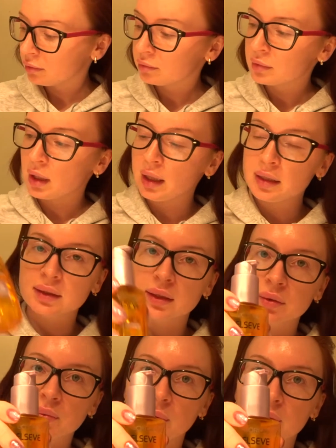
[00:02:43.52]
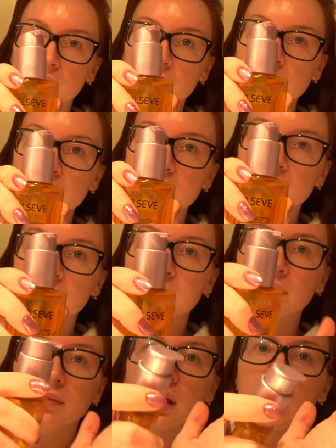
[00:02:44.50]
I start with this.
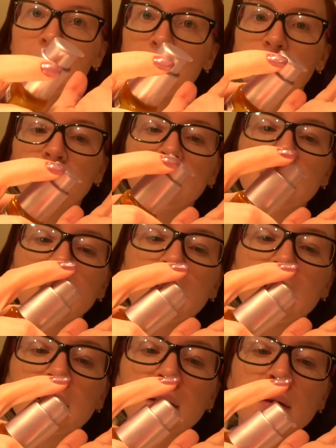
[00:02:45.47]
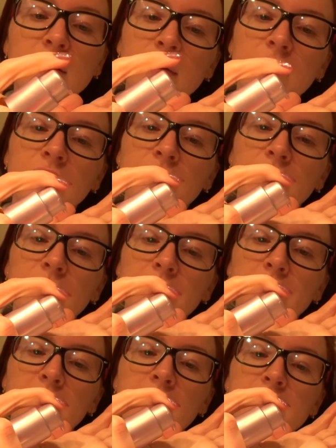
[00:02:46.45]
I put like 4
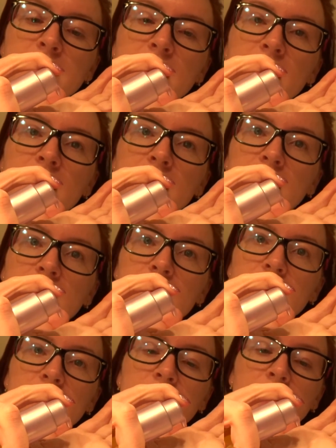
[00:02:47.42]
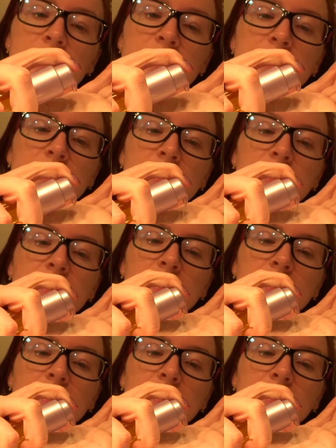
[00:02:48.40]
pumps, I think. Let's see.